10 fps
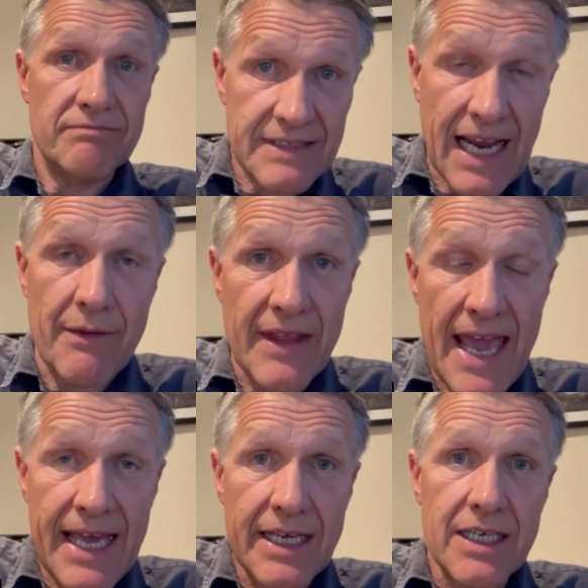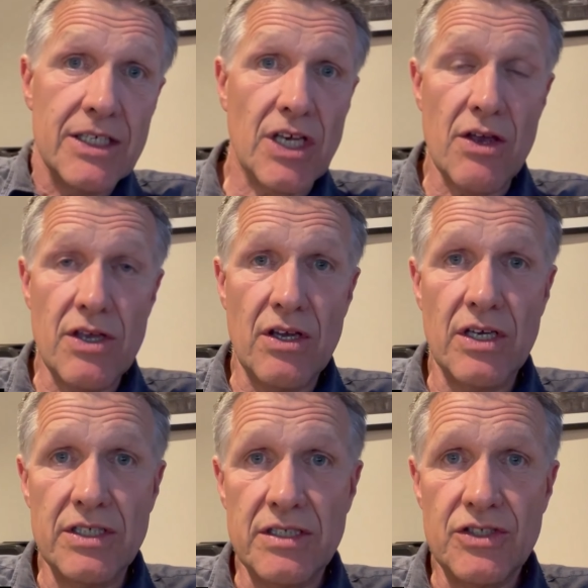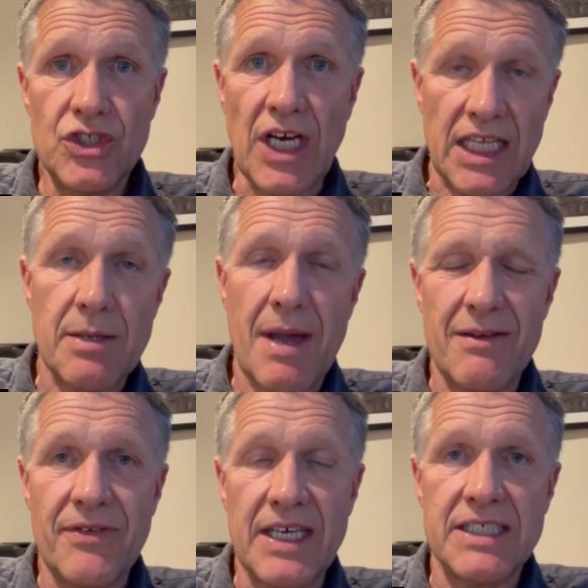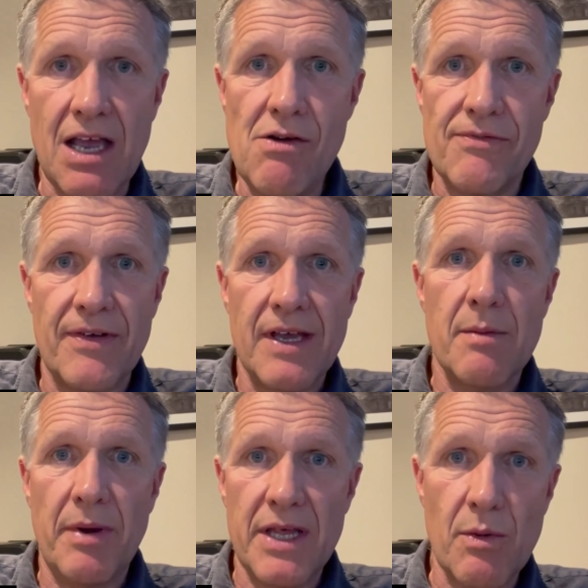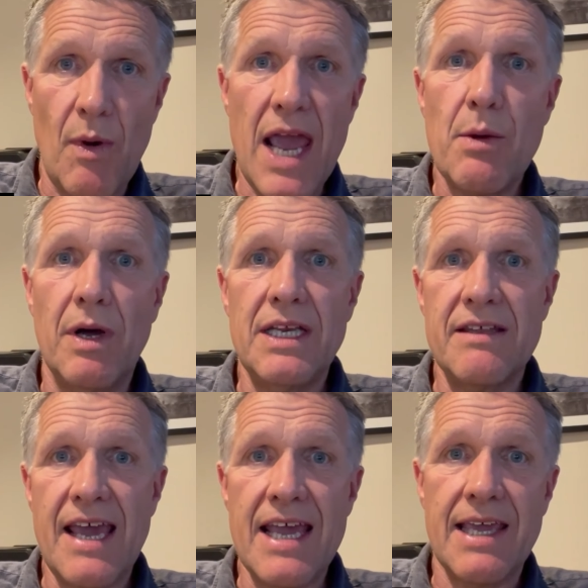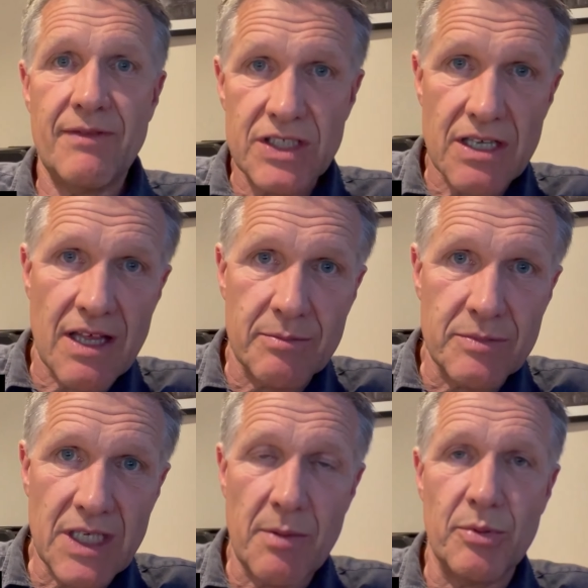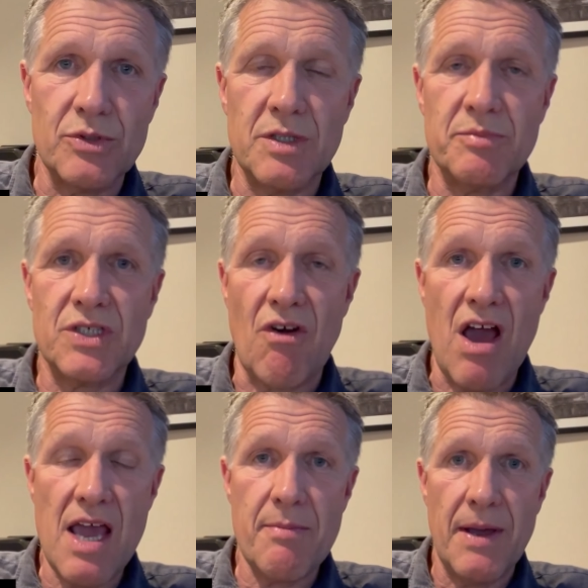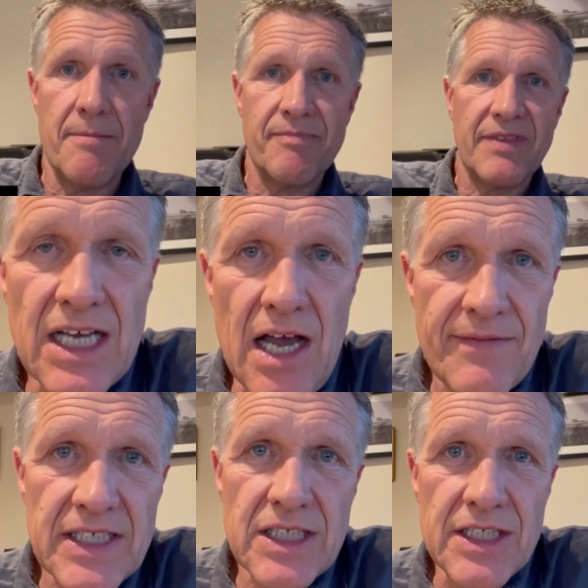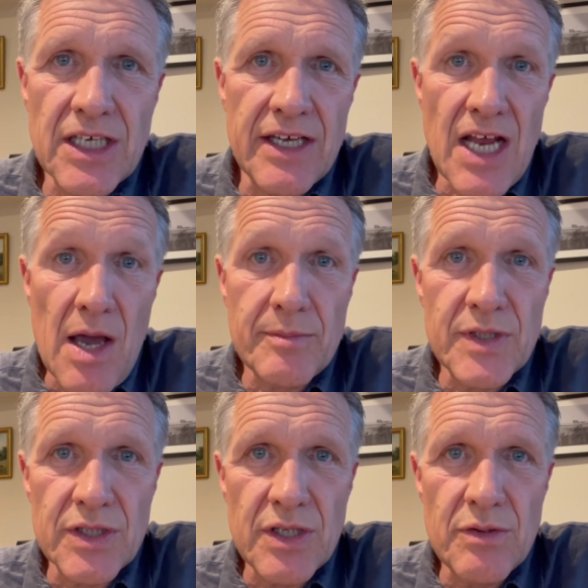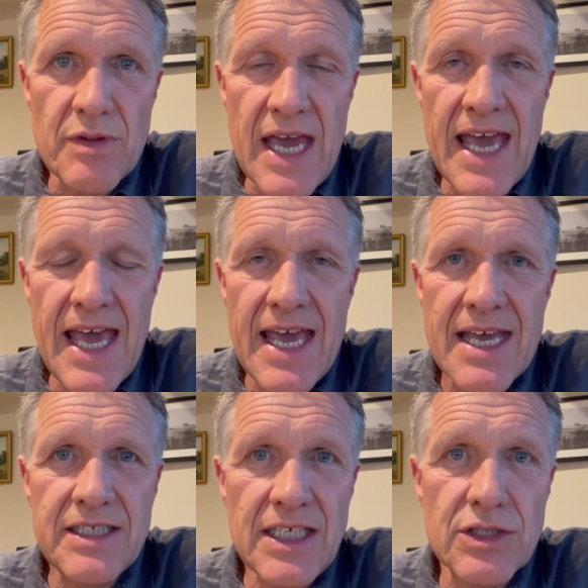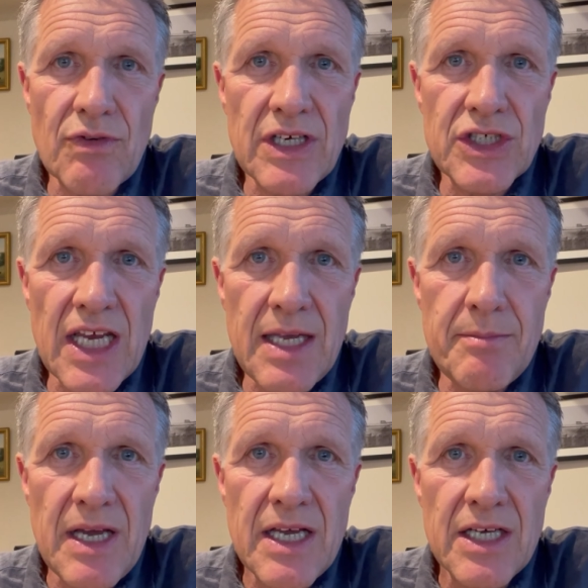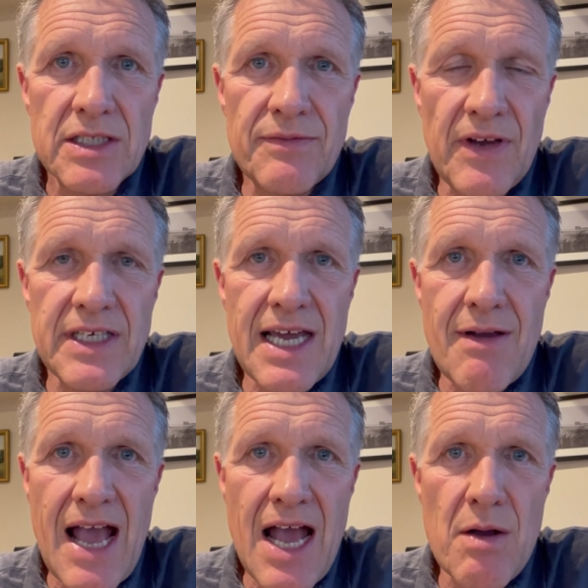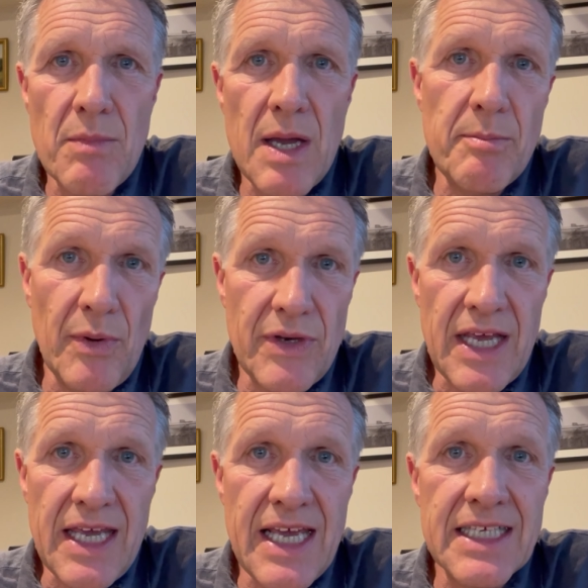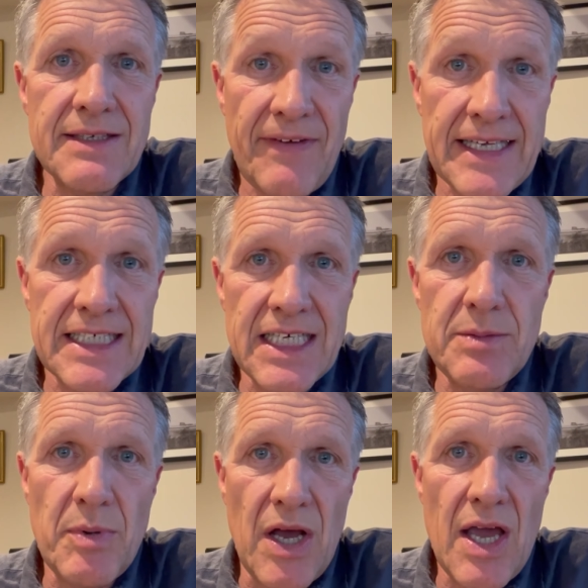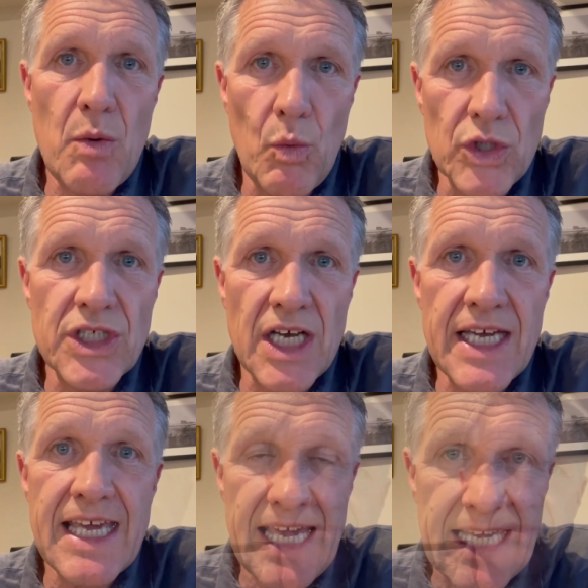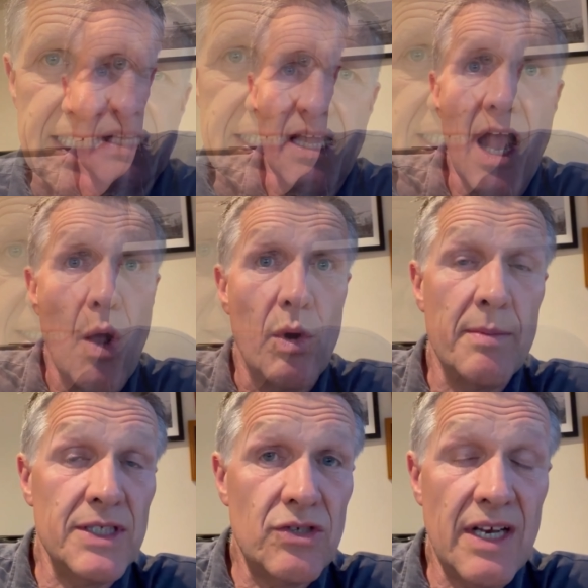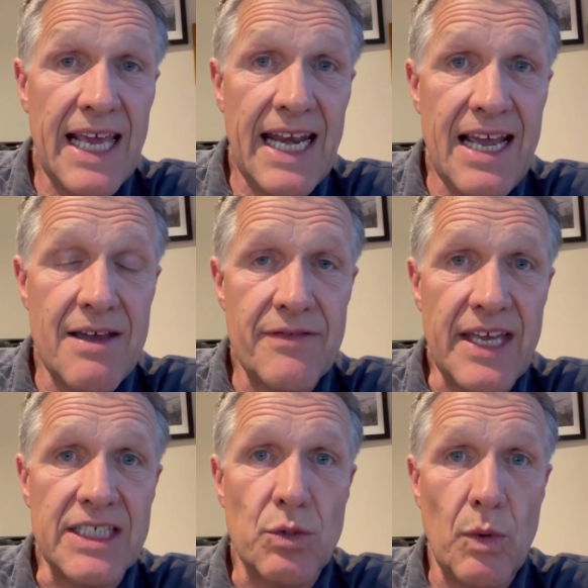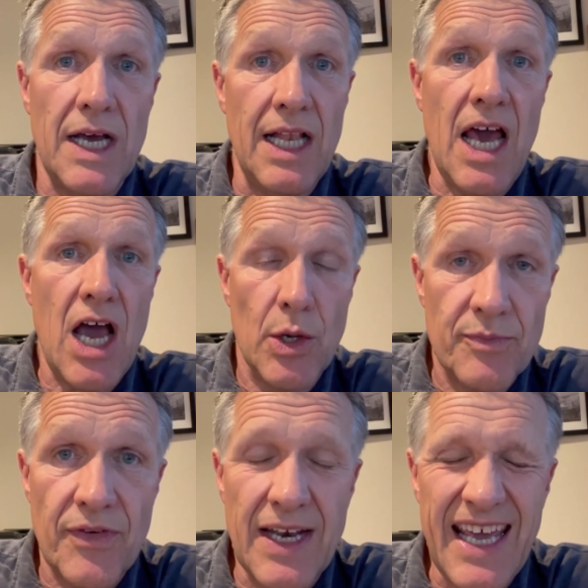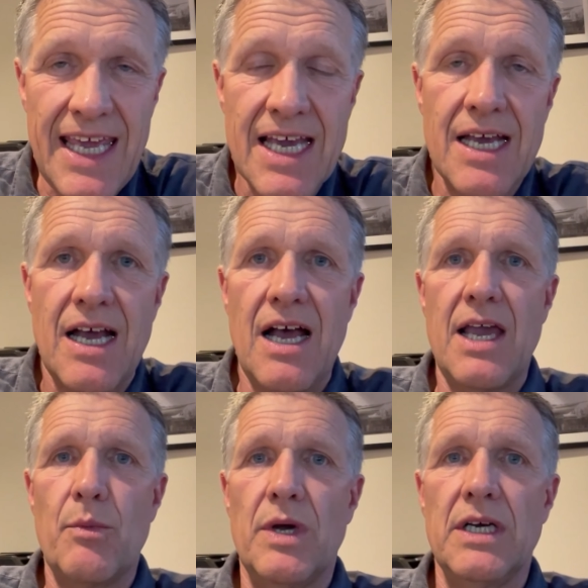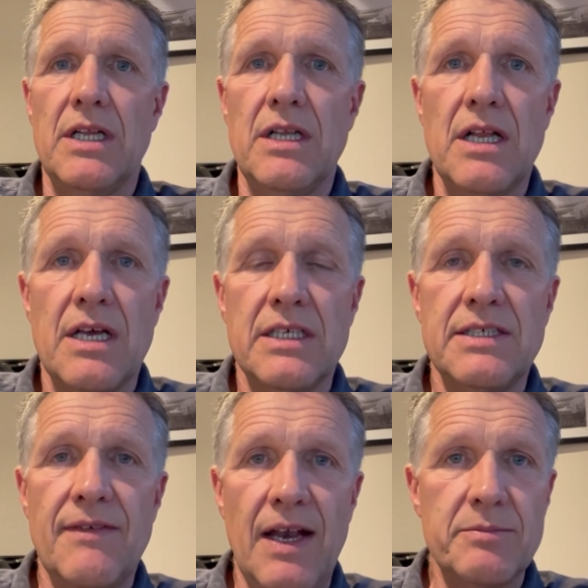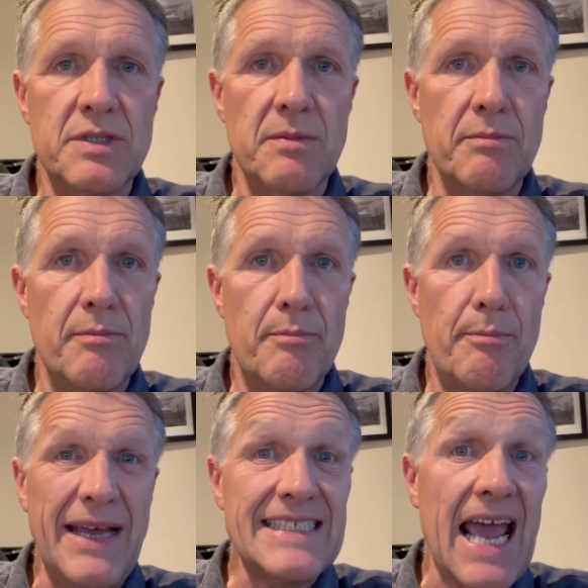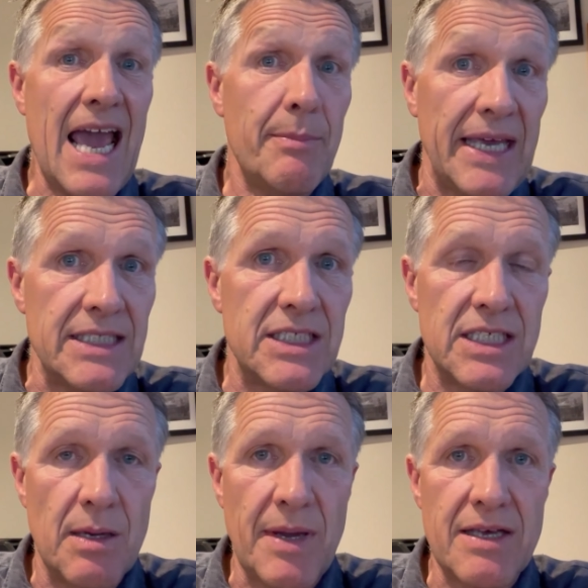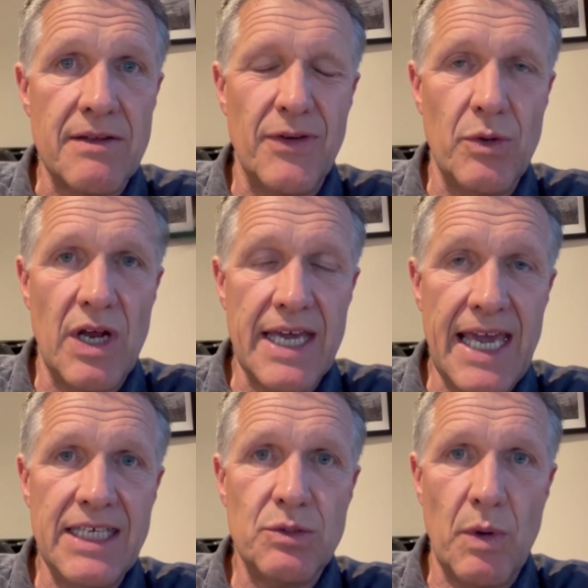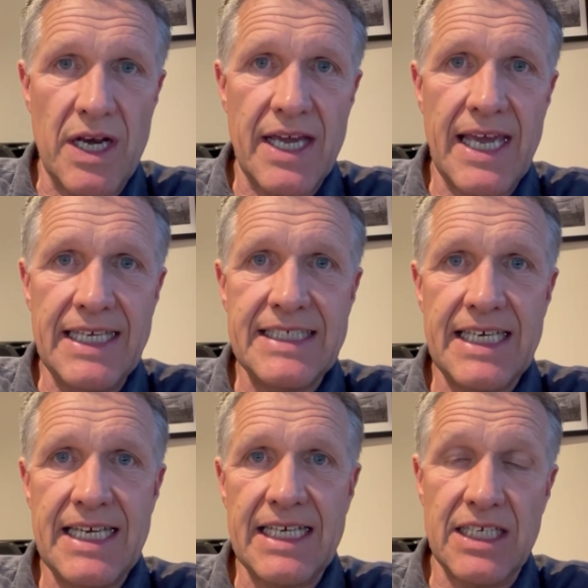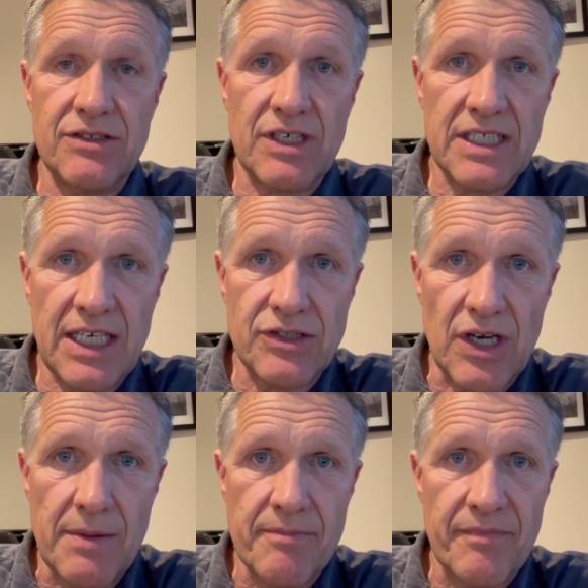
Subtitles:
down there so you can check them out for yourself. By the way, while you're there, give us a thumbs up or subscribe. I've actually signed up to do their test regime to find out how my body is affected by what I eat. What am I trying to get out of this? Well, hopefully I will develop some better habits about the food I eat, when I eat it, etc, etc.